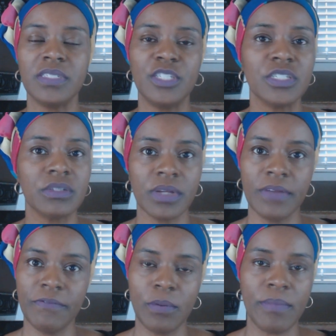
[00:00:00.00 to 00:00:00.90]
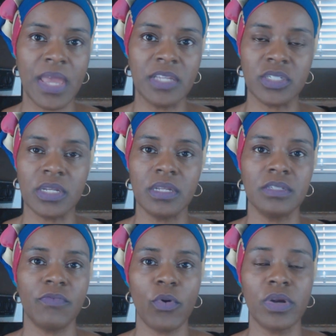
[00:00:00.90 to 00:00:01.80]
additional information
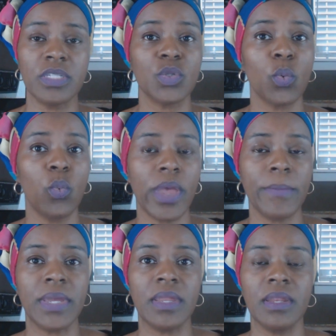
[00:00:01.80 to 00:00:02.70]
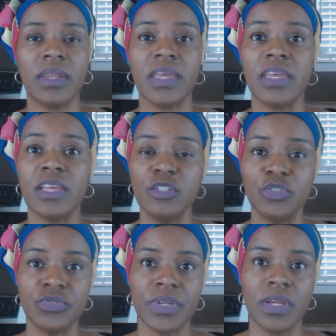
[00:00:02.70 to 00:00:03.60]
as far as the women and the
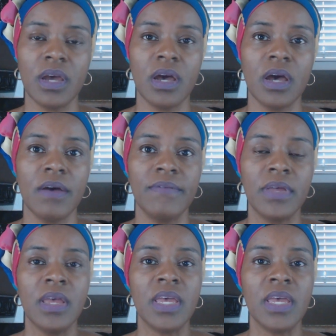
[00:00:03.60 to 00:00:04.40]
history of